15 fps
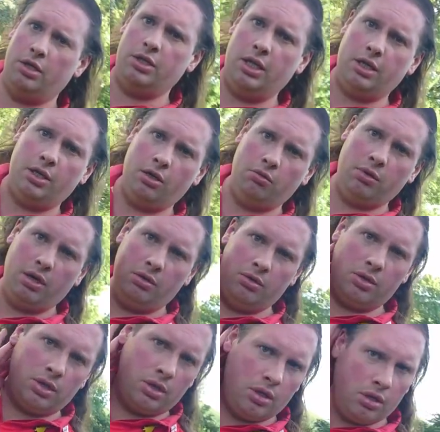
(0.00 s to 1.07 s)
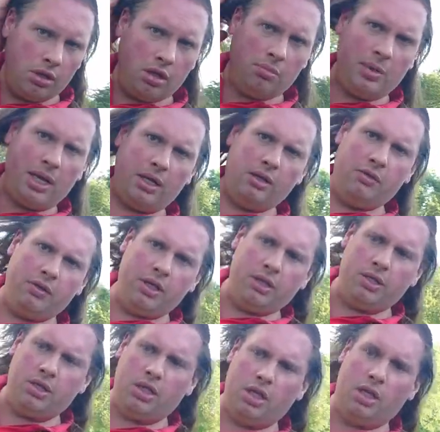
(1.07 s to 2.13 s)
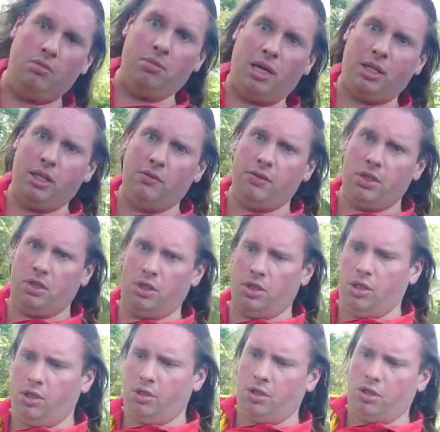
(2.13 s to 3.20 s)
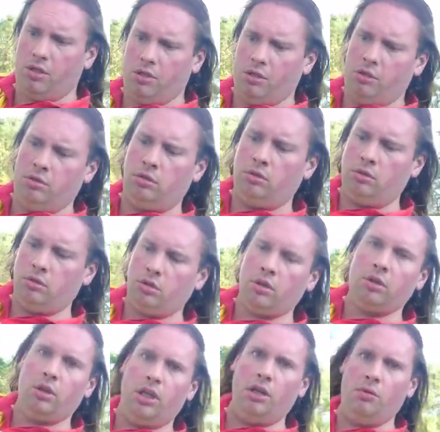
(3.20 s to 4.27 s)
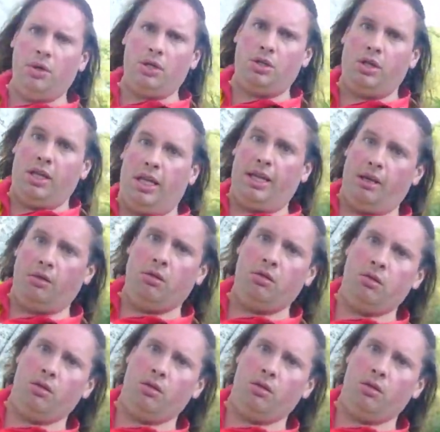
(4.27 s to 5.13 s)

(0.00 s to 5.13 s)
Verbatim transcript: I'd take you round the back of this uh, magnificent church in which there